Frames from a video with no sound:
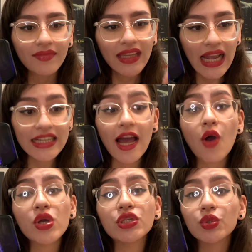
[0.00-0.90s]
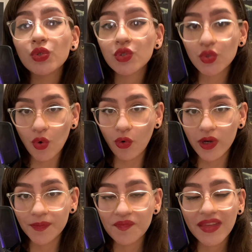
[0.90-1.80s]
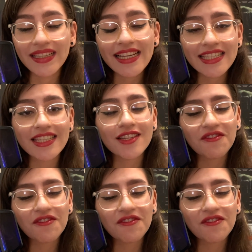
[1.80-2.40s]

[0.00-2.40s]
Now into the story. Like I said,